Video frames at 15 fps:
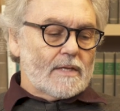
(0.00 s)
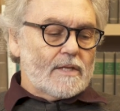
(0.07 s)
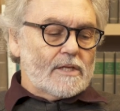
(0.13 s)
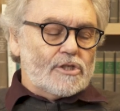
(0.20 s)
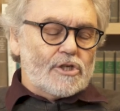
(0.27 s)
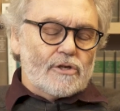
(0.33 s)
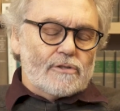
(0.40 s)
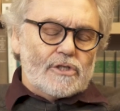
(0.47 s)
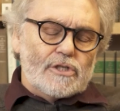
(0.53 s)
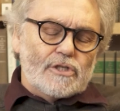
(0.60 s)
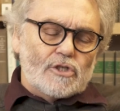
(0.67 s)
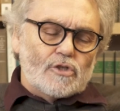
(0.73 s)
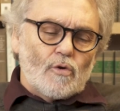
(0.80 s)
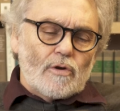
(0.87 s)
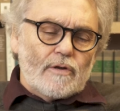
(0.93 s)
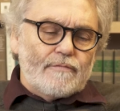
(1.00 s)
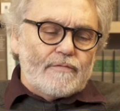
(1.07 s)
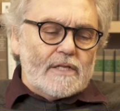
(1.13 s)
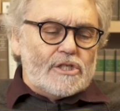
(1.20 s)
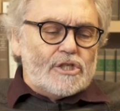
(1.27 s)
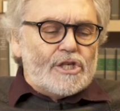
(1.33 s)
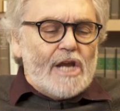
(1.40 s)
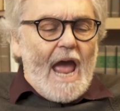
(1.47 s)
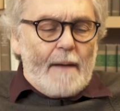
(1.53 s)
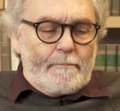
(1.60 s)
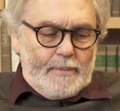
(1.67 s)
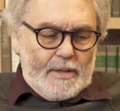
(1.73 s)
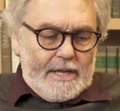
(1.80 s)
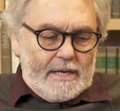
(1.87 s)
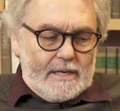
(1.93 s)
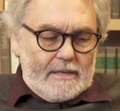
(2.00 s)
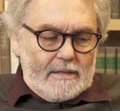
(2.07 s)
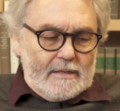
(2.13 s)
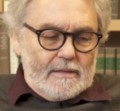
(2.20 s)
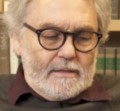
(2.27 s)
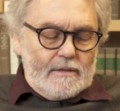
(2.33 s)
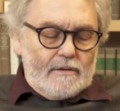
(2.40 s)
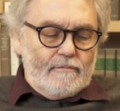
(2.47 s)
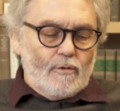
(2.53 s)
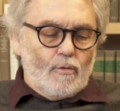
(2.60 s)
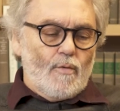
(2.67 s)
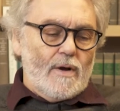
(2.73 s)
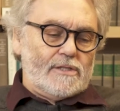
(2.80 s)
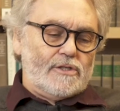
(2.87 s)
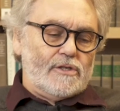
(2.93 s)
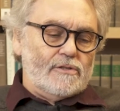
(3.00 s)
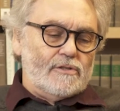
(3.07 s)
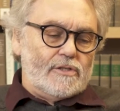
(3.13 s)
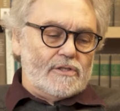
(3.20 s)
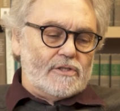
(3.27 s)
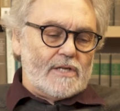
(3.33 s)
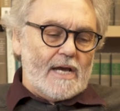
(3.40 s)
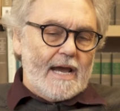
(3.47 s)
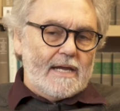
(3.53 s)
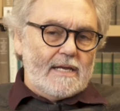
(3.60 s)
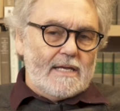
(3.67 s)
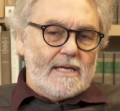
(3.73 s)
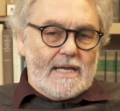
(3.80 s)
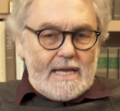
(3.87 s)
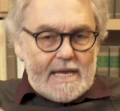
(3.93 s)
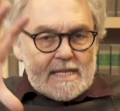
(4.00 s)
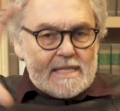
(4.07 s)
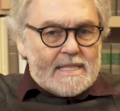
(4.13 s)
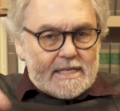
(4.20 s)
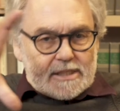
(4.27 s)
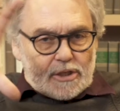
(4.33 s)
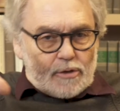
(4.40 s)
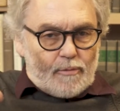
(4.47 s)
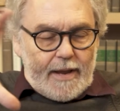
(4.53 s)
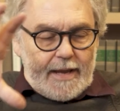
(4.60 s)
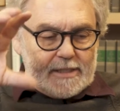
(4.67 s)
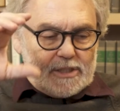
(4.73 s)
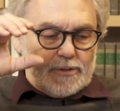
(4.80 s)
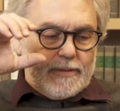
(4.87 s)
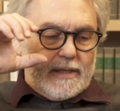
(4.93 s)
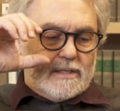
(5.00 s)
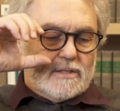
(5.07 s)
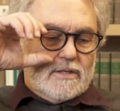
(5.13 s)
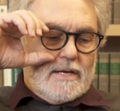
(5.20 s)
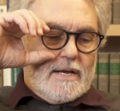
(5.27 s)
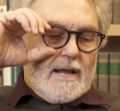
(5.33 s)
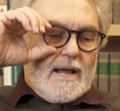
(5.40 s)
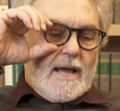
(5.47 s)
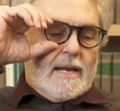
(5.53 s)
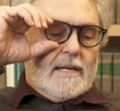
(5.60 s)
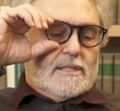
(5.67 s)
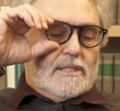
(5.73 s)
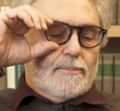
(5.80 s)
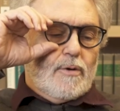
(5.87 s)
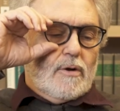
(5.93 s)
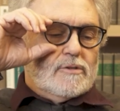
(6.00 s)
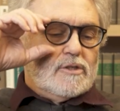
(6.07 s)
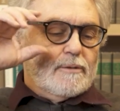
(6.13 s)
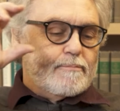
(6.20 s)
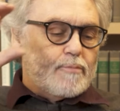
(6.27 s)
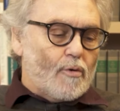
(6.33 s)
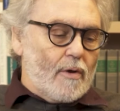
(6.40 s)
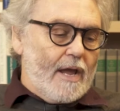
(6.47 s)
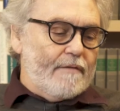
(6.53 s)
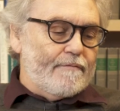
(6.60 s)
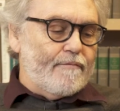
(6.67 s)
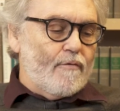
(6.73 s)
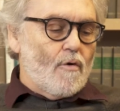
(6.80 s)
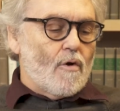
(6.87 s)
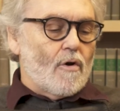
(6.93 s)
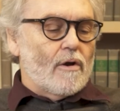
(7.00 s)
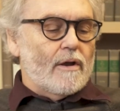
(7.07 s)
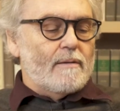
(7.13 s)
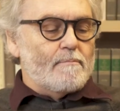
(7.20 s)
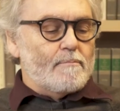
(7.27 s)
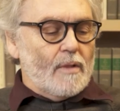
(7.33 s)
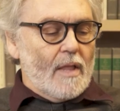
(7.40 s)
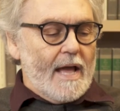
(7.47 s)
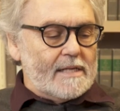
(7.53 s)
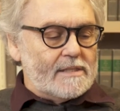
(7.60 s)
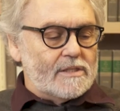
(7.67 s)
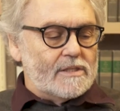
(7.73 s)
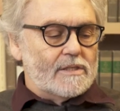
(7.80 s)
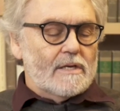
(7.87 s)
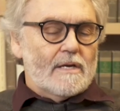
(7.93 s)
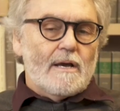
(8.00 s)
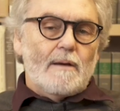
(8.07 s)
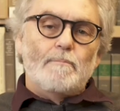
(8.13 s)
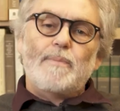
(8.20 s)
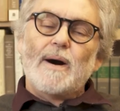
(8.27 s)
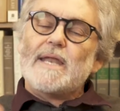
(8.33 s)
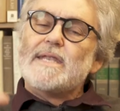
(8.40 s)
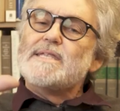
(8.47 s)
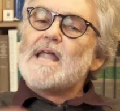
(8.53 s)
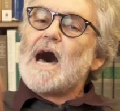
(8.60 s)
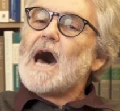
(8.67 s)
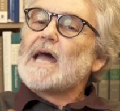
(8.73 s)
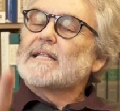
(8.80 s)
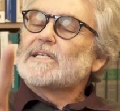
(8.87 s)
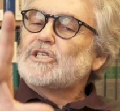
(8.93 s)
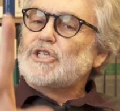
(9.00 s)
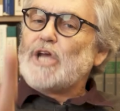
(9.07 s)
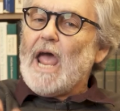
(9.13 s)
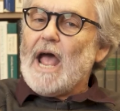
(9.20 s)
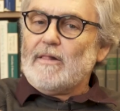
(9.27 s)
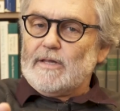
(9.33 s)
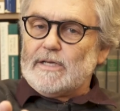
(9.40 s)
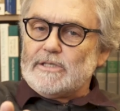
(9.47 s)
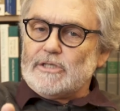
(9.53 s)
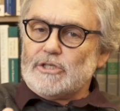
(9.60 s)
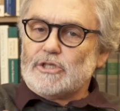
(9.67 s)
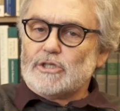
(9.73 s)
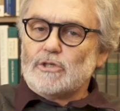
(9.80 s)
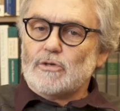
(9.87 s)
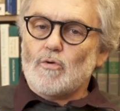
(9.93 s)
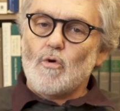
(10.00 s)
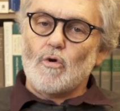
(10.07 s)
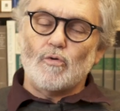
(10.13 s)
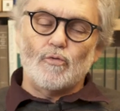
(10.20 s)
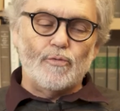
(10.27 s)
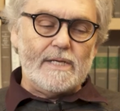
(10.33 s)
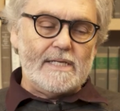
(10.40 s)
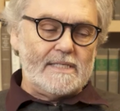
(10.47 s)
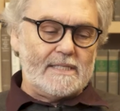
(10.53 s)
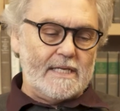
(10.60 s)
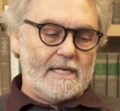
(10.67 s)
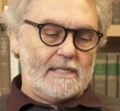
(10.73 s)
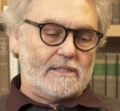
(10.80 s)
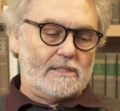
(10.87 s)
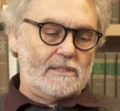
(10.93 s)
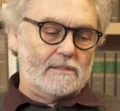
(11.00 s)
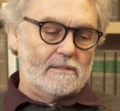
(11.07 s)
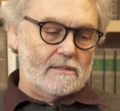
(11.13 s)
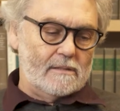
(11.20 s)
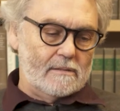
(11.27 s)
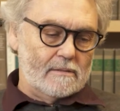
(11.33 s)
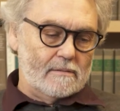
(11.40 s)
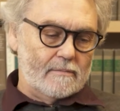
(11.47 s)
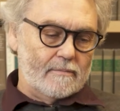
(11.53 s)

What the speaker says: The church is sort of the chaplain for Western society in this arrangement and is supposed to pray for and bless, but not challenge or resist.